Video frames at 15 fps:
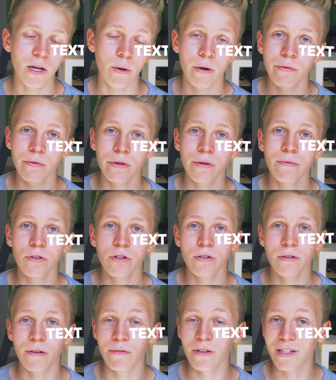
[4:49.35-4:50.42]
However,
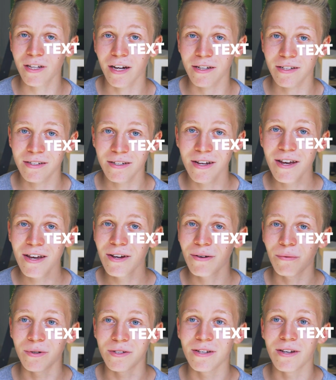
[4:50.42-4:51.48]
if the text was